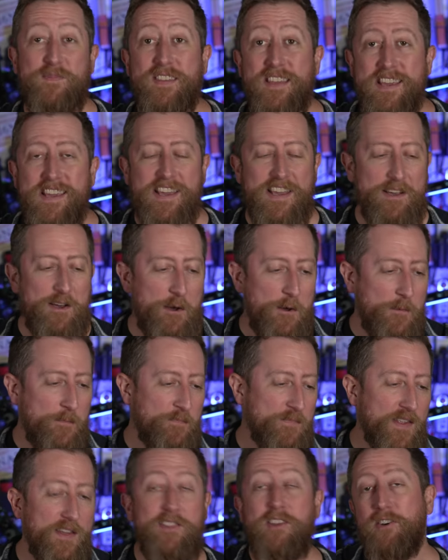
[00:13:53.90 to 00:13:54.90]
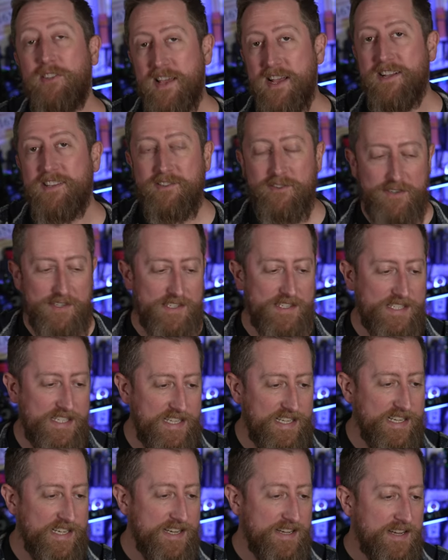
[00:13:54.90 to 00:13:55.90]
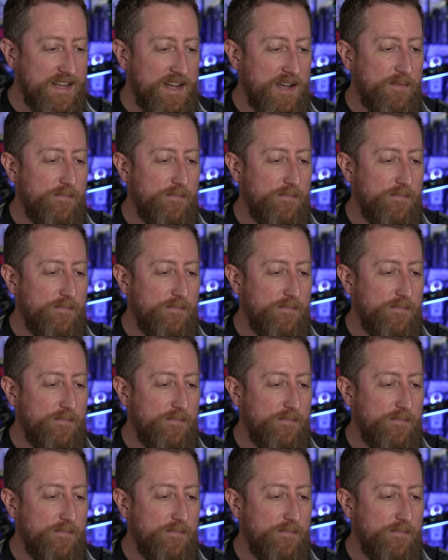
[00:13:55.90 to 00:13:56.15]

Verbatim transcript: D. No, the answer is D.